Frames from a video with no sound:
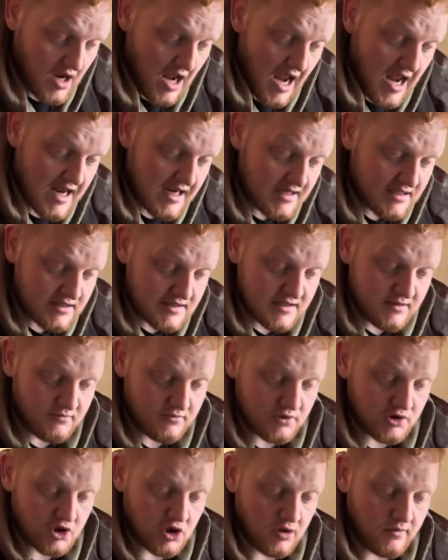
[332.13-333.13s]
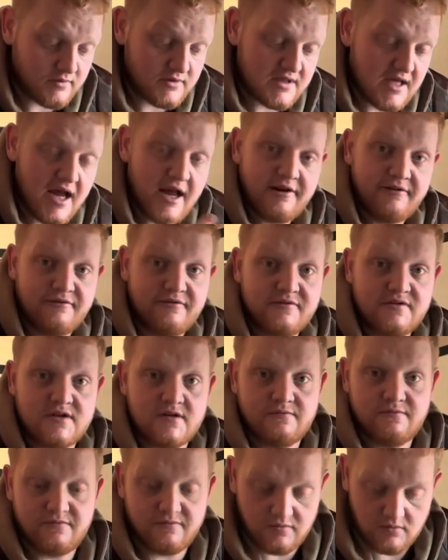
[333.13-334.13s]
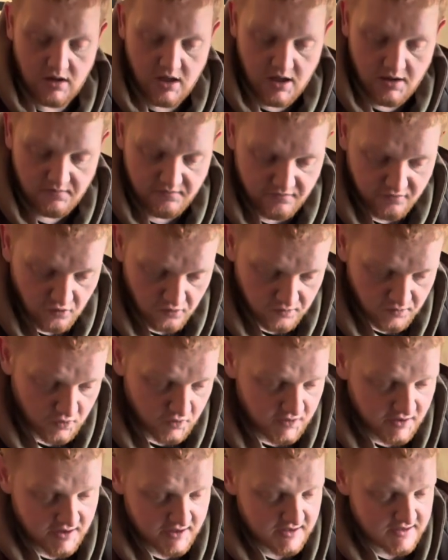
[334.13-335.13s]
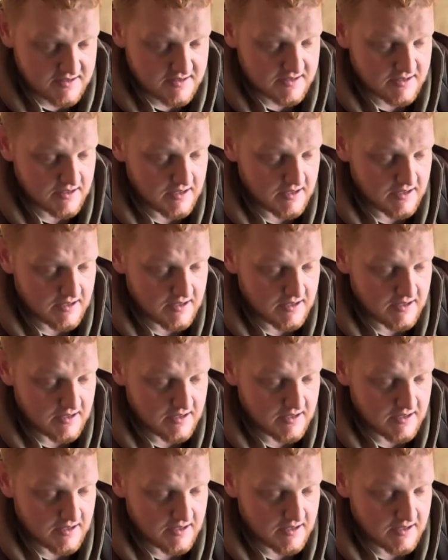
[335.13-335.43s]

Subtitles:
and some chopped and some full boilies.